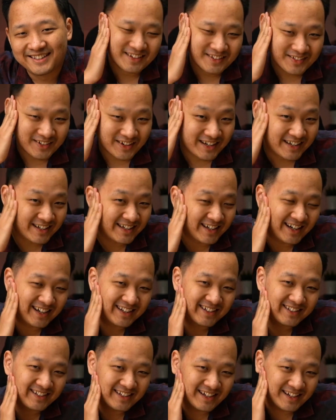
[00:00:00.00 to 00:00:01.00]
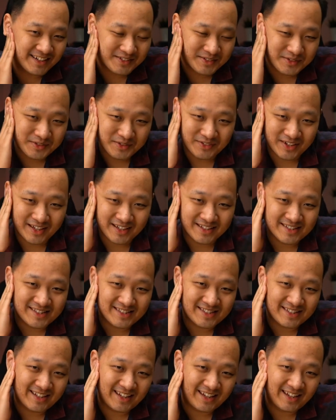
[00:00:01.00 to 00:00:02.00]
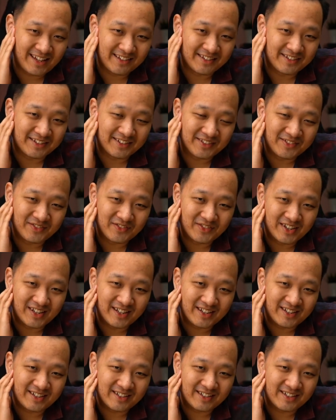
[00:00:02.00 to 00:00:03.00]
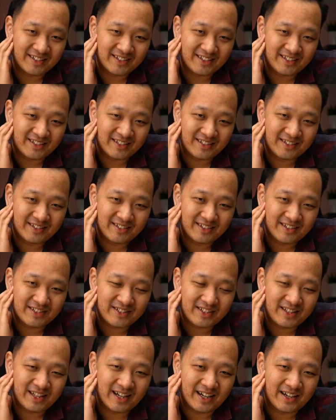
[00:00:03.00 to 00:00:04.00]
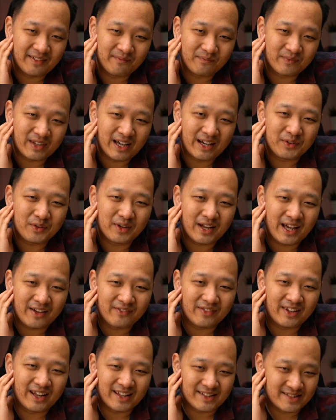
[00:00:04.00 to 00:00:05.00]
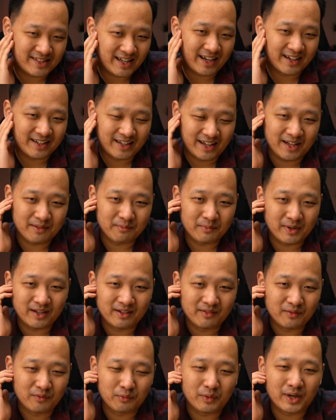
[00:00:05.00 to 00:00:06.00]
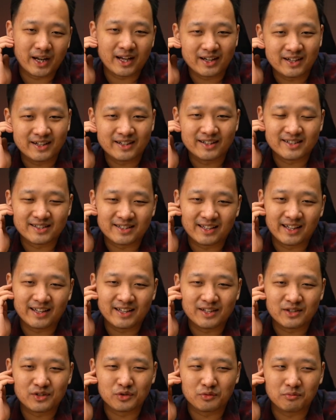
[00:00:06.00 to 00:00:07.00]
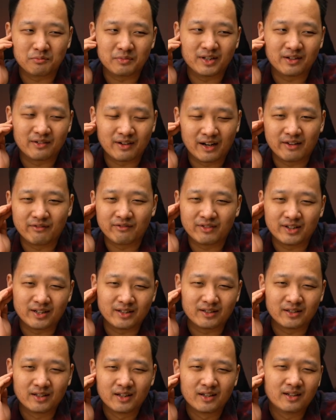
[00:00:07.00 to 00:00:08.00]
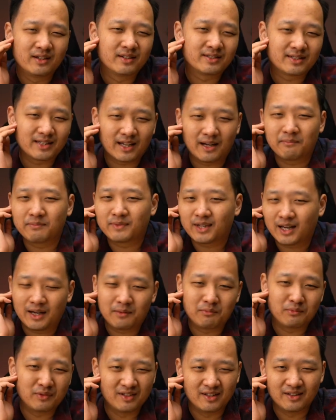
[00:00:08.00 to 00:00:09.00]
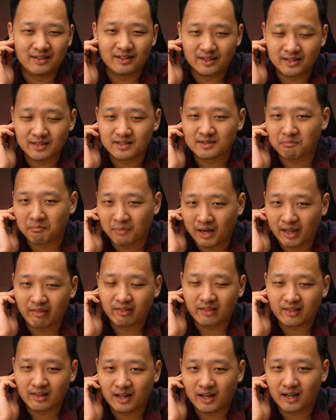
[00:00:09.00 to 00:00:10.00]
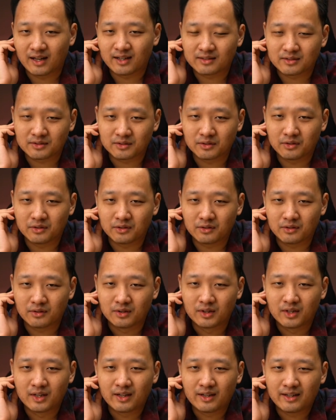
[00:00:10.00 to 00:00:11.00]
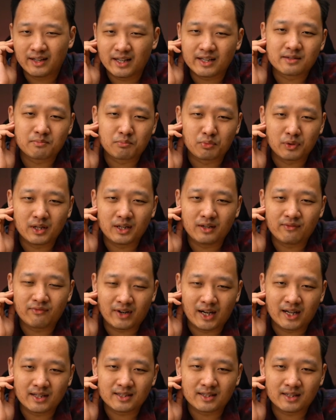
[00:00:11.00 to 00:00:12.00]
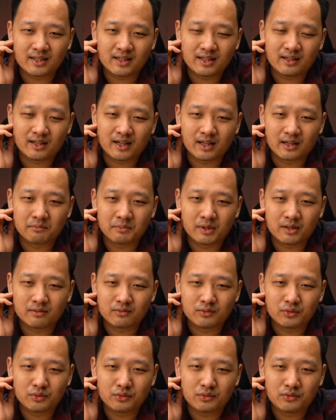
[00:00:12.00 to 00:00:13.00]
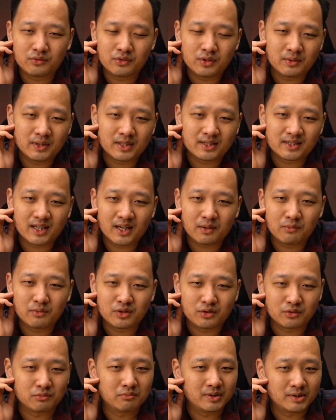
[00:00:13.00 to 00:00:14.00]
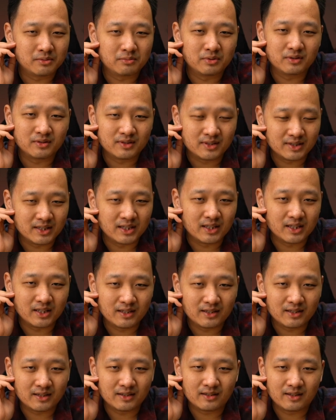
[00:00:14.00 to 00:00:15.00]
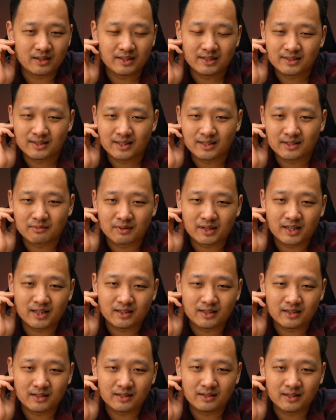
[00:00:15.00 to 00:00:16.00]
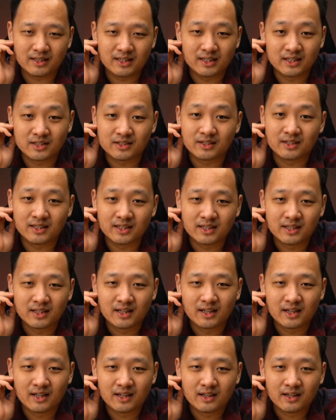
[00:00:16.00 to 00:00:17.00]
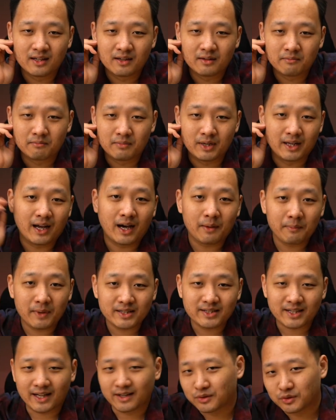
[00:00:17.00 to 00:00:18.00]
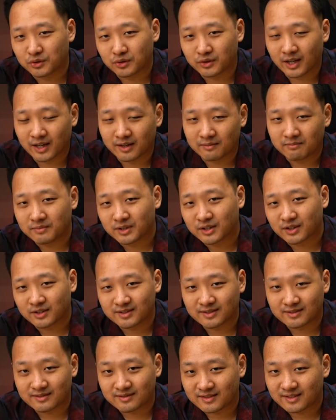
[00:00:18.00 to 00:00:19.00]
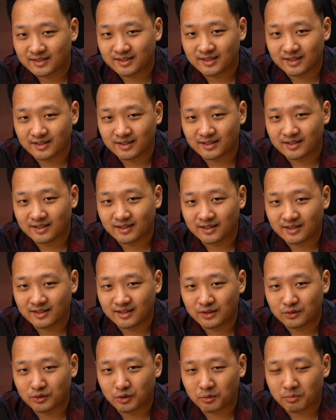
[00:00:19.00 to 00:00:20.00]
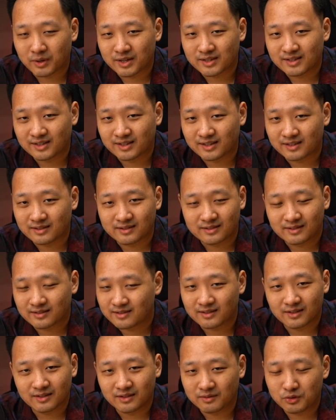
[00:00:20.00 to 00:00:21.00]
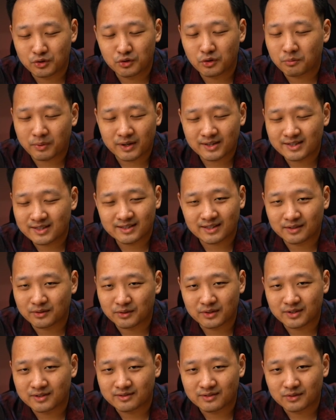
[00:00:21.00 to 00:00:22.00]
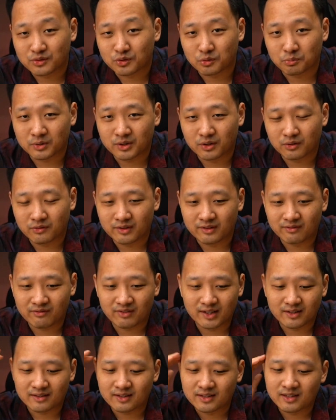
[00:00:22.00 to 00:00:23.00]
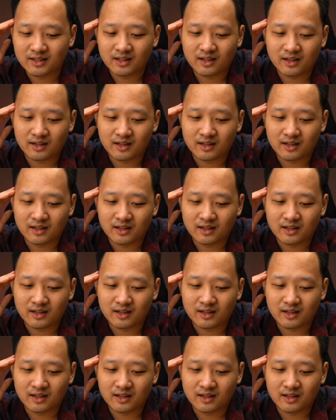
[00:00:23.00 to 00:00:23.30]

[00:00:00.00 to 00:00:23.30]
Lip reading: Well, I don't know if I can say or not, but actually I don't have an exact date, but what I heard is like it should be arriving sometime within this month lah. So that's pretty fast. I think like about 2 to 3 weeks time we should be able to see it. At least that's what I heard initially. But how much, I don't know yet, because the Europe pricings are always super overinflated,